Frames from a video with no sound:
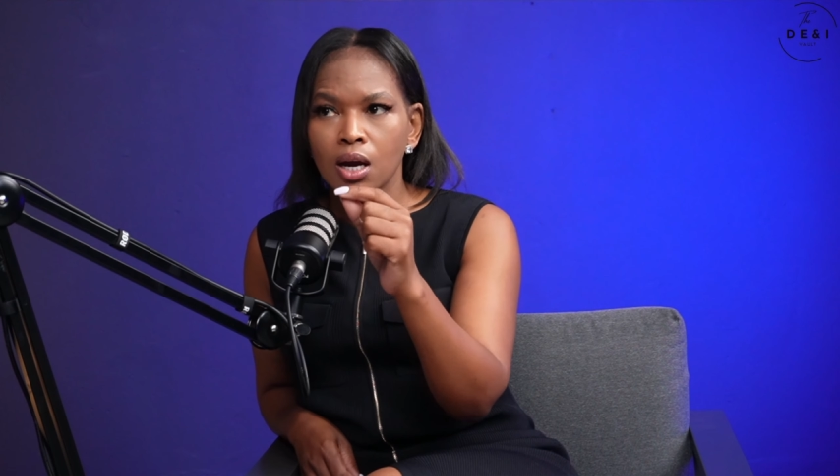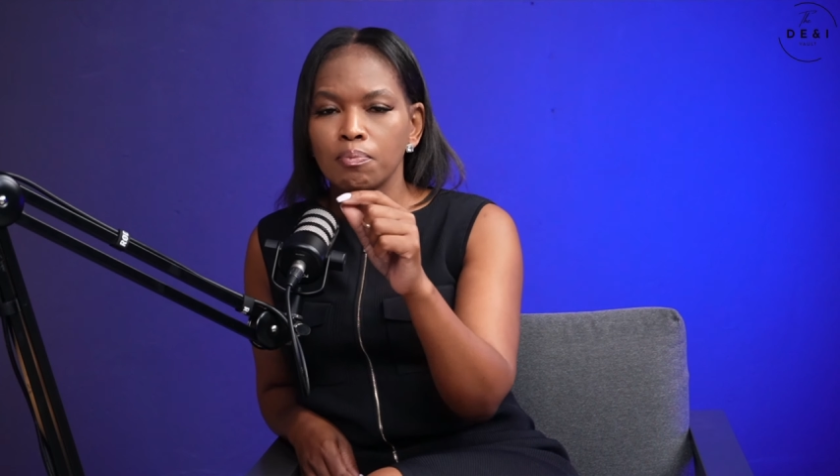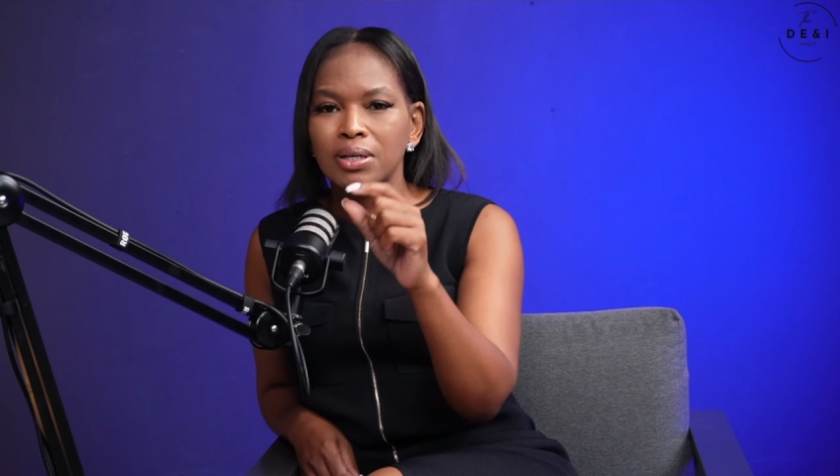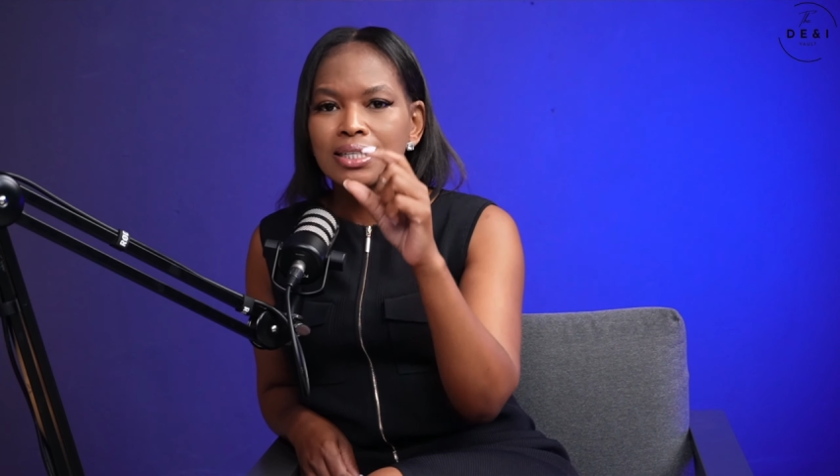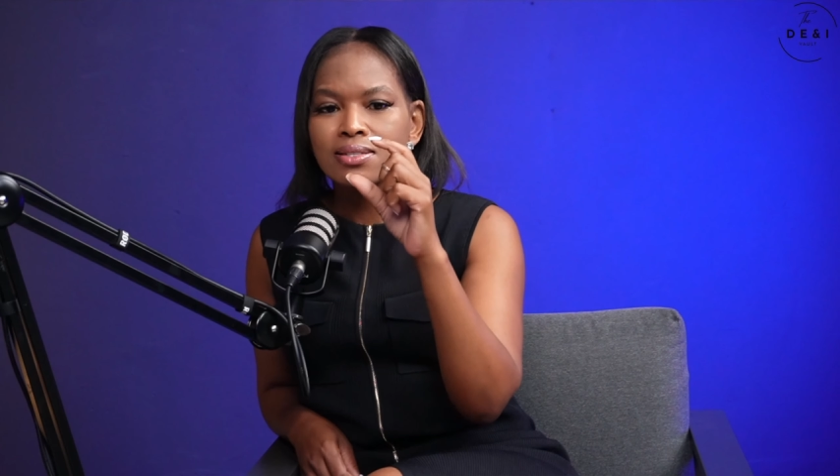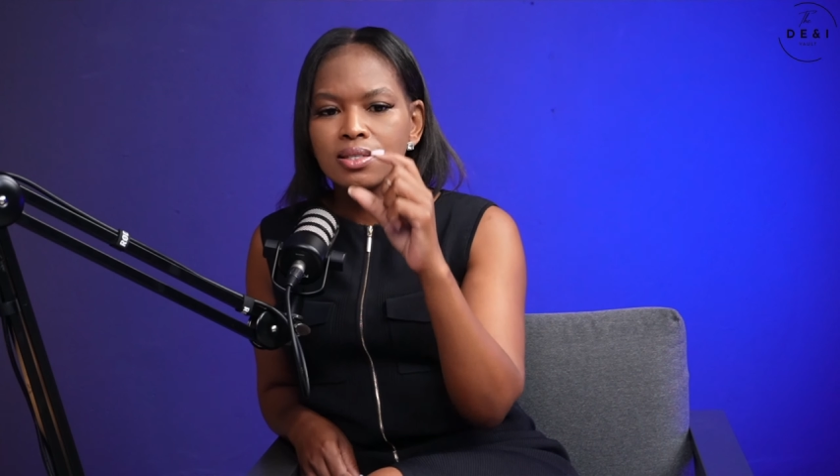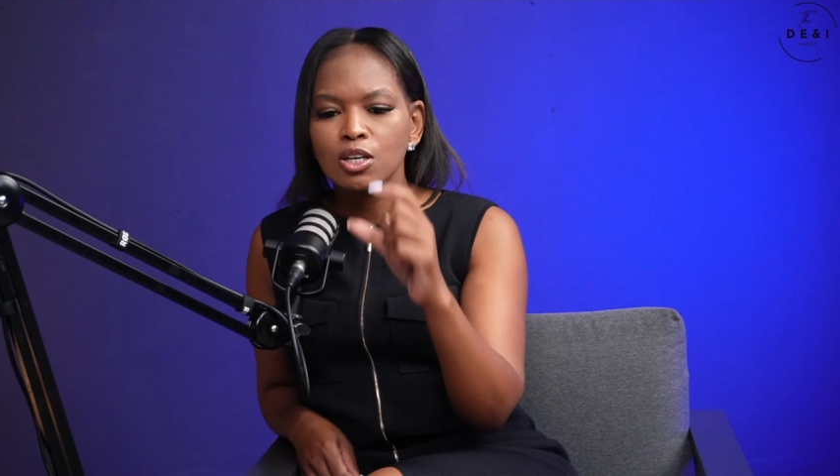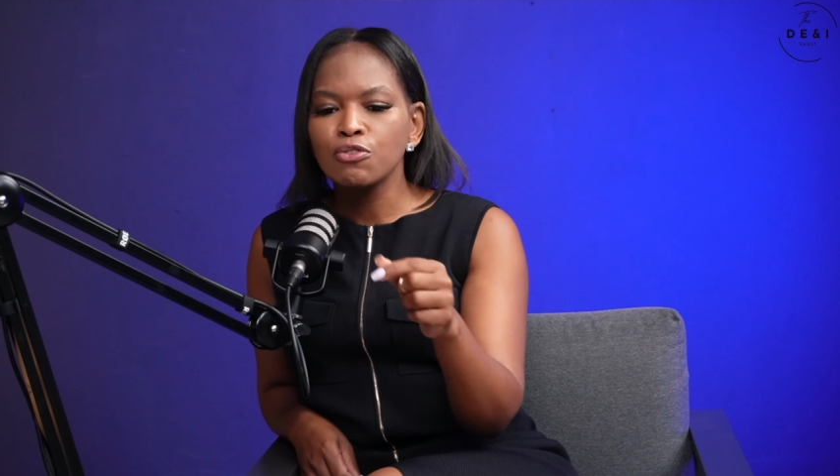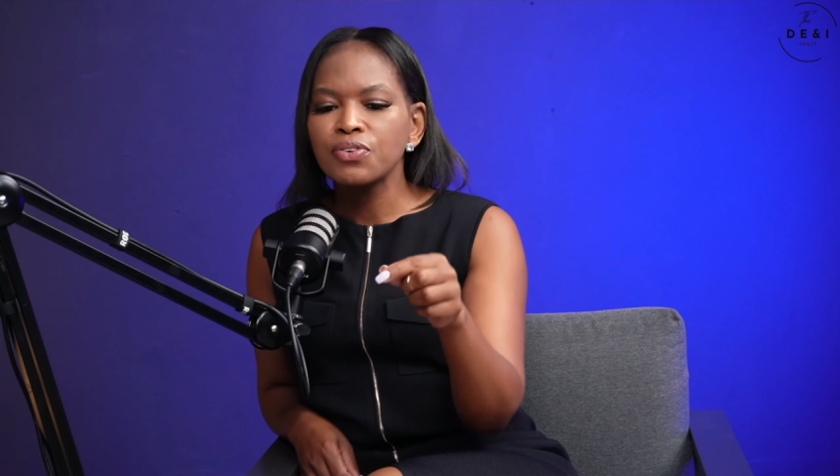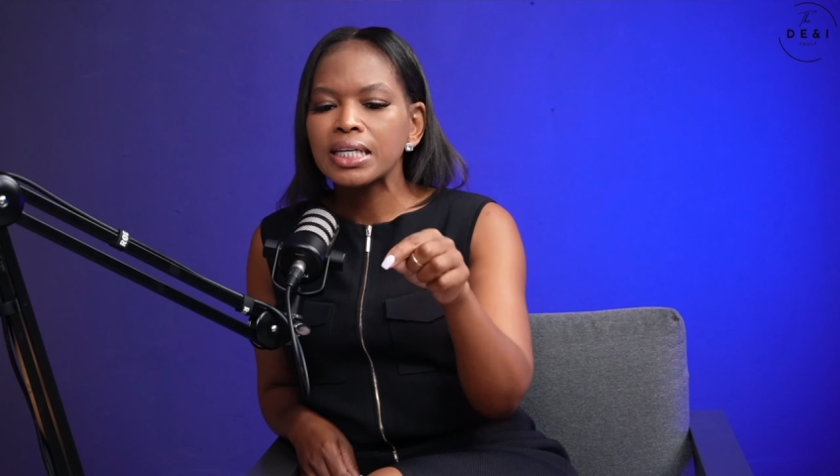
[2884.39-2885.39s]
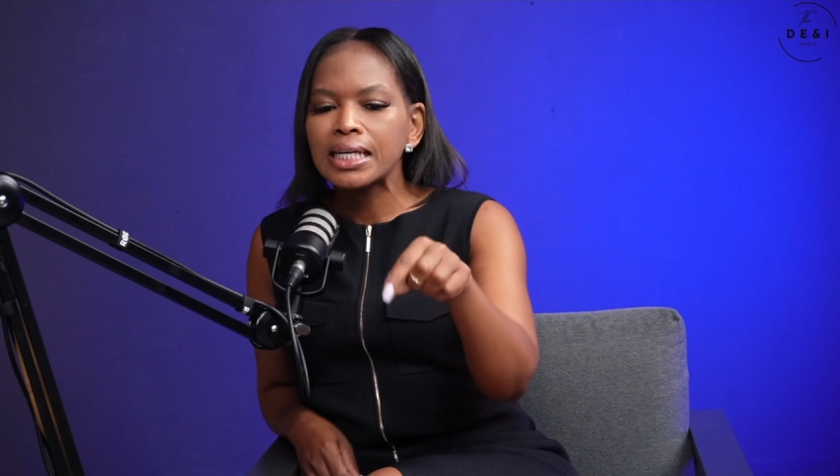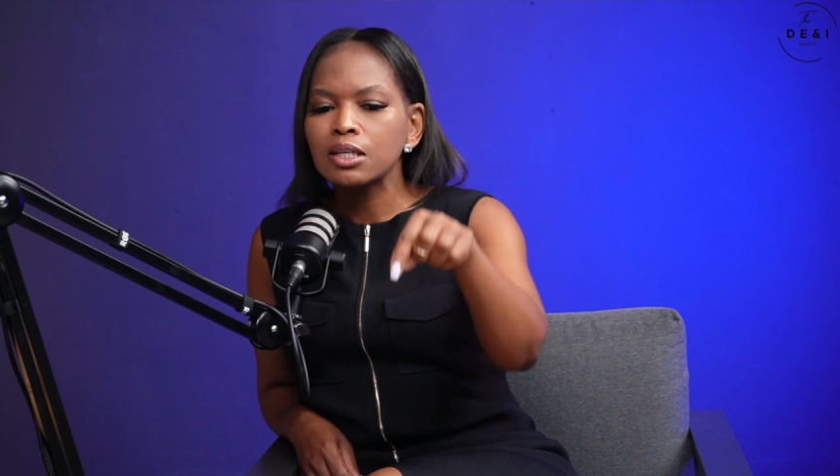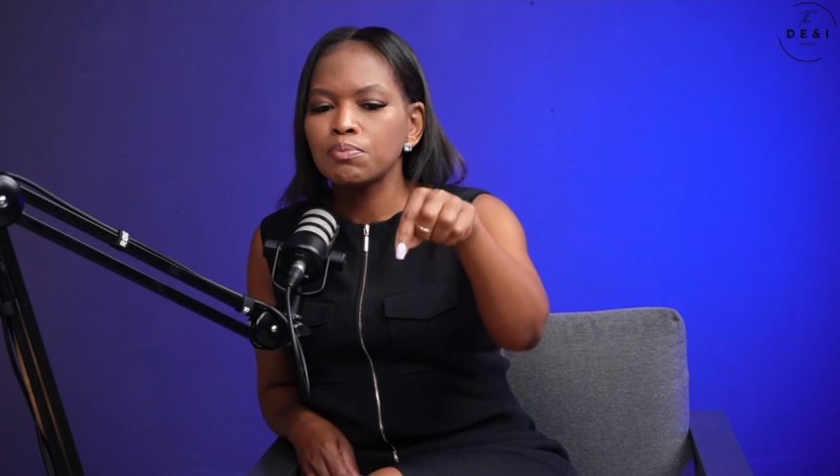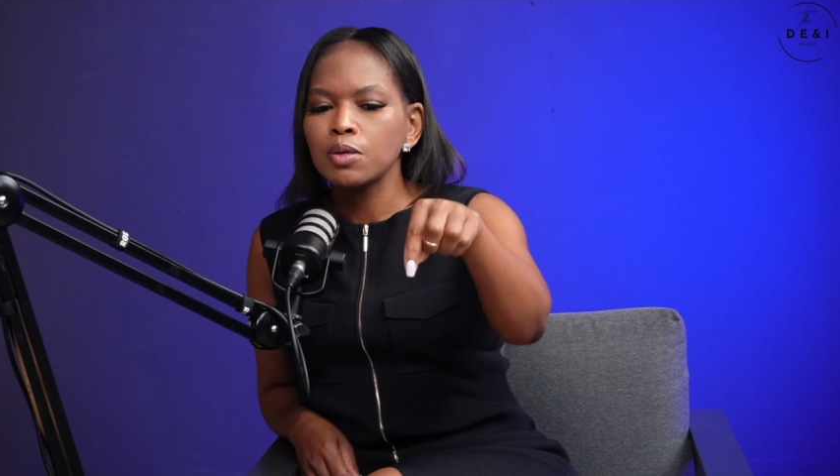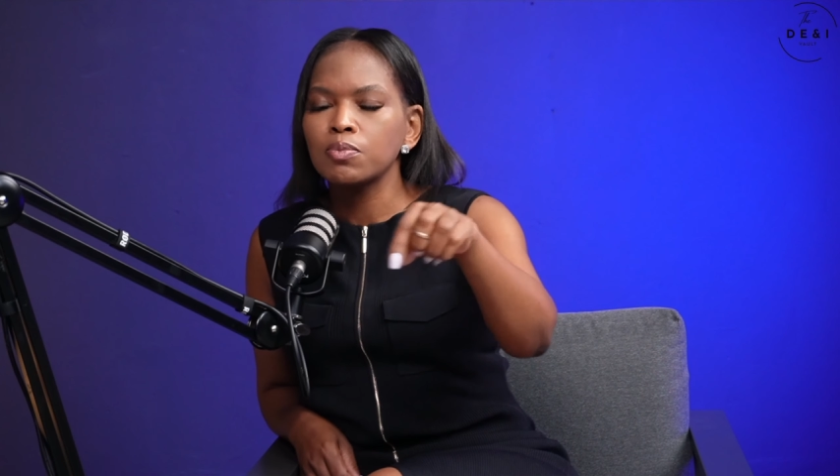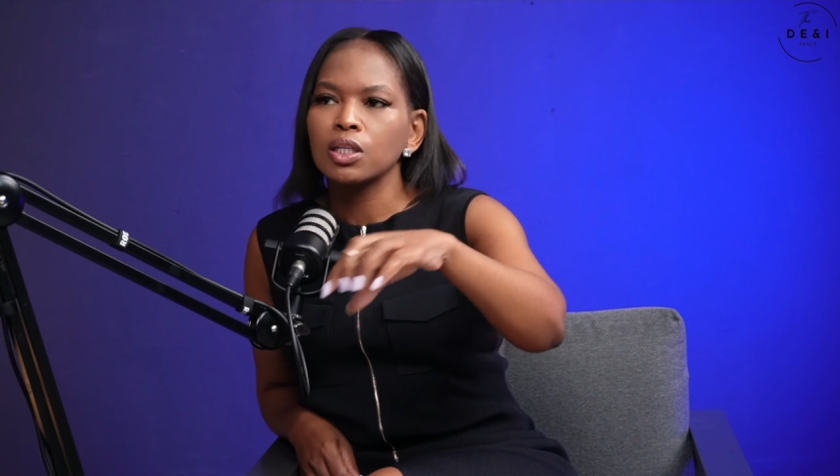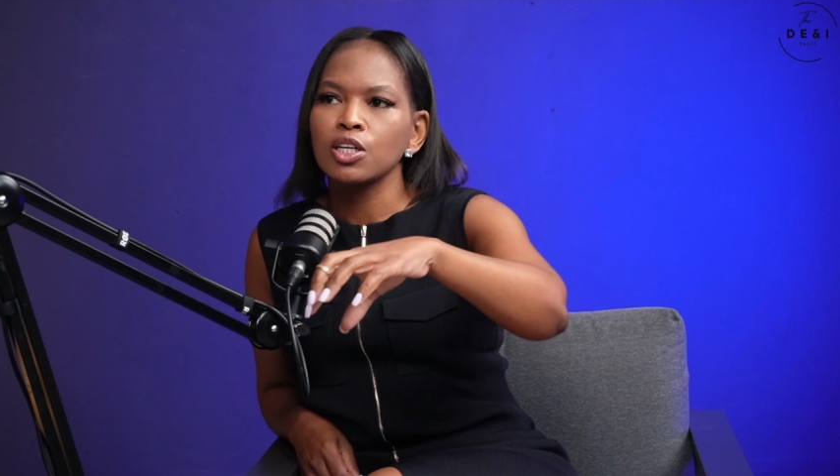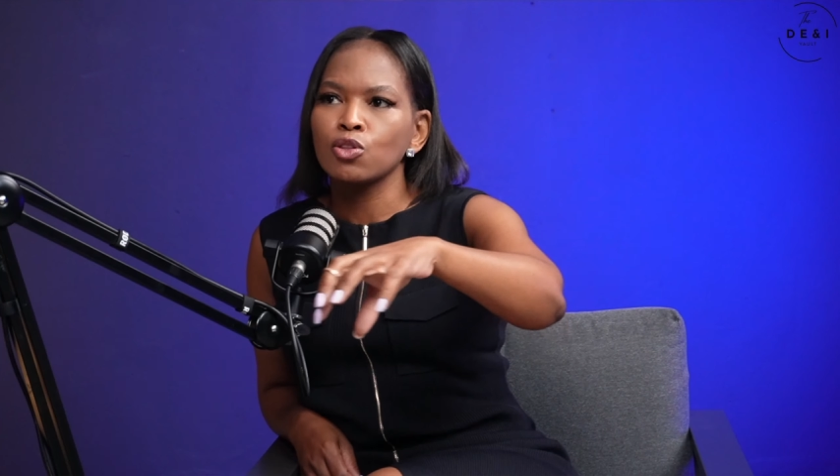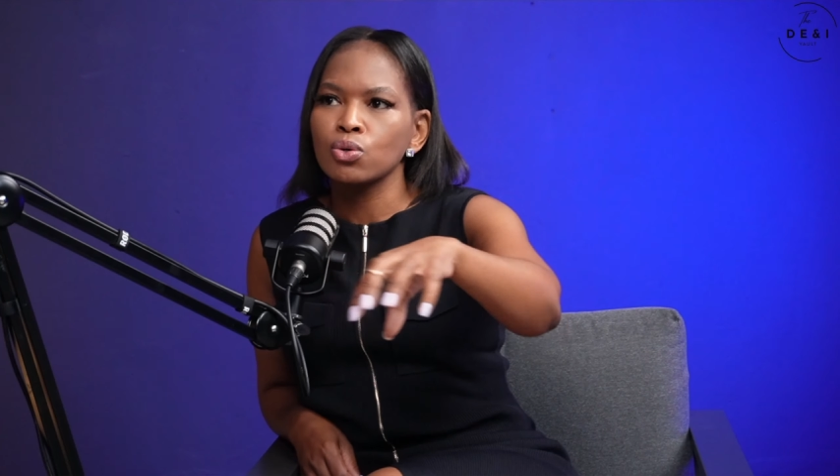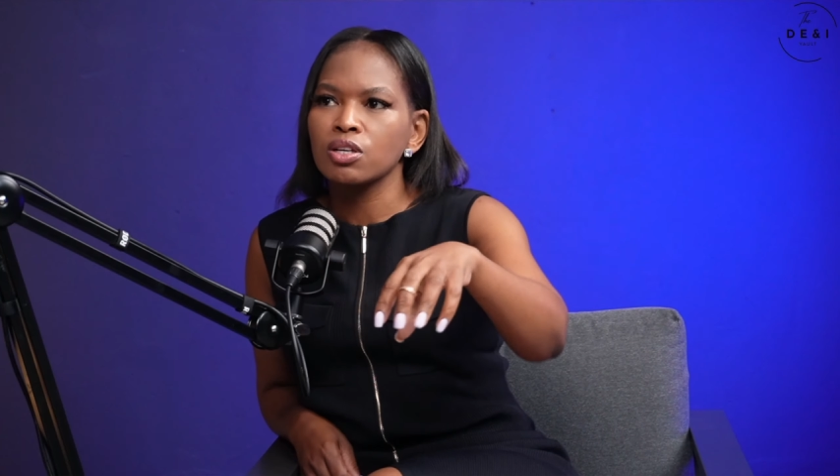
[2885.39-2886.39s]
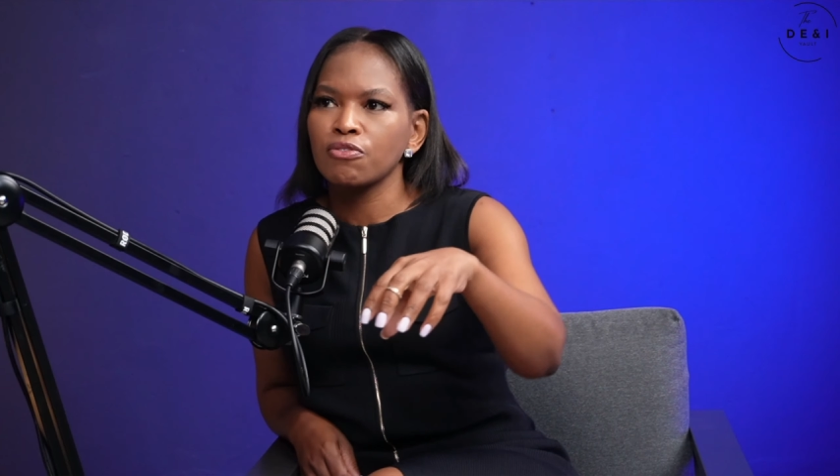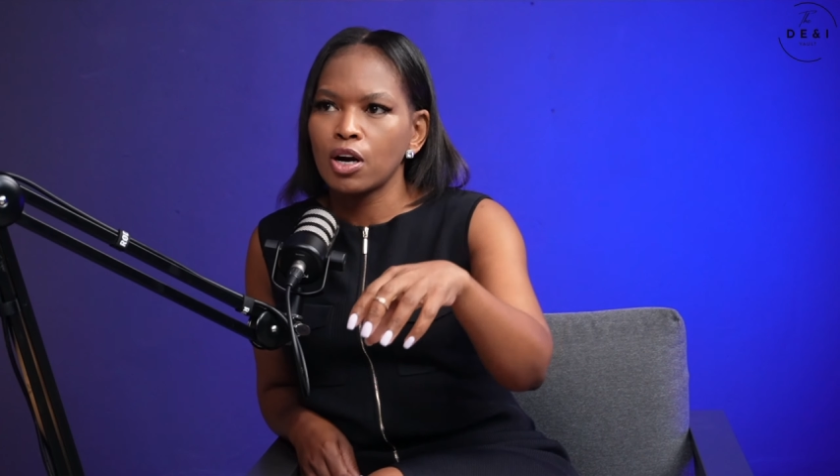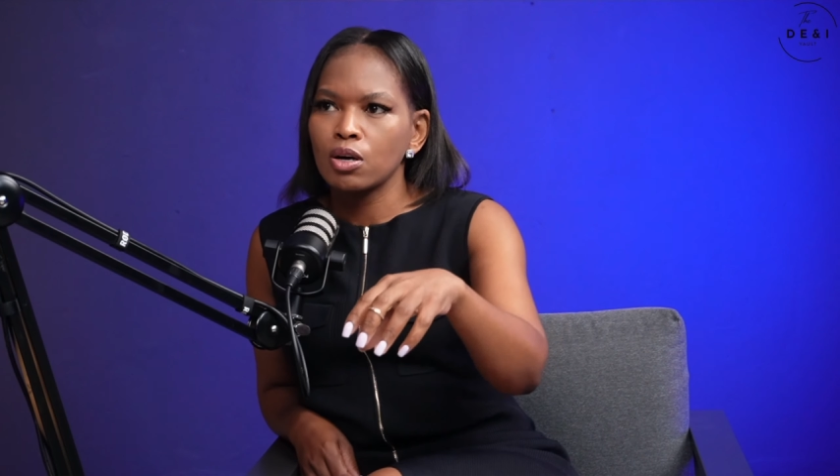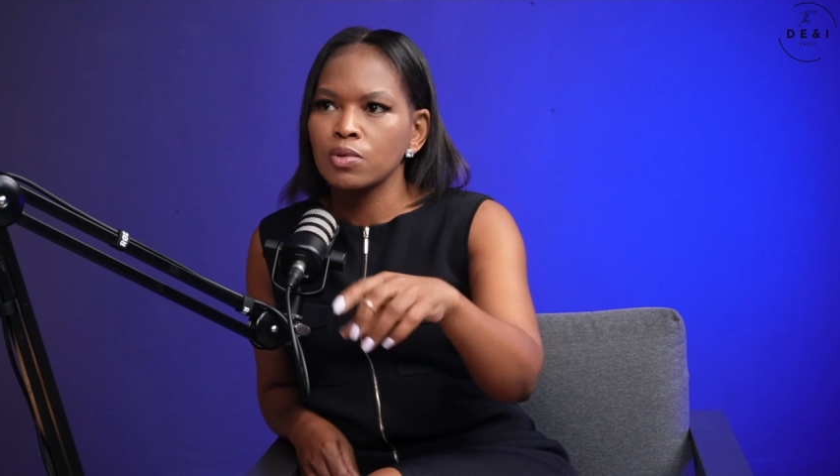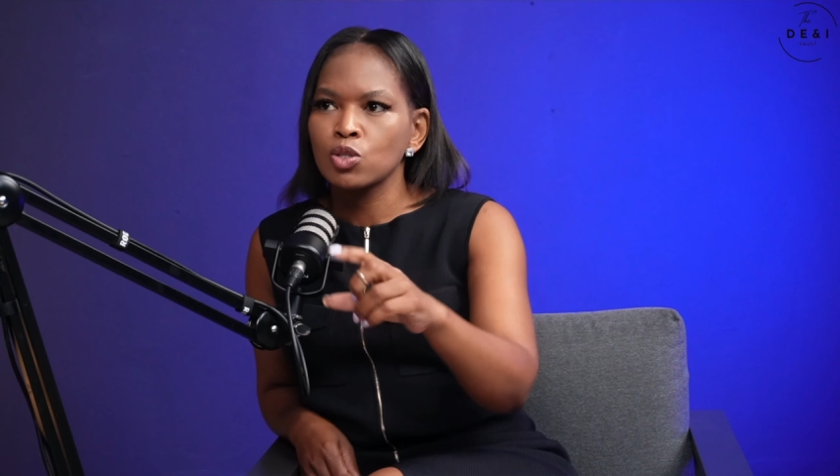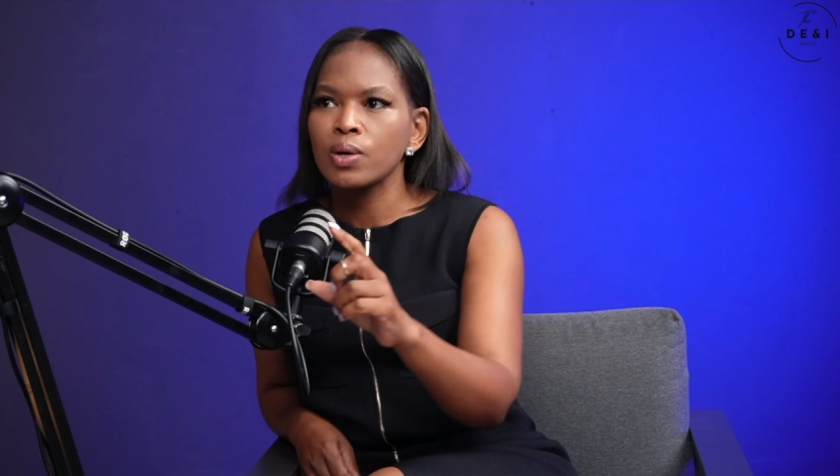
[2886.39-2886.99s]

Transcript: but instead of healing people in those environments,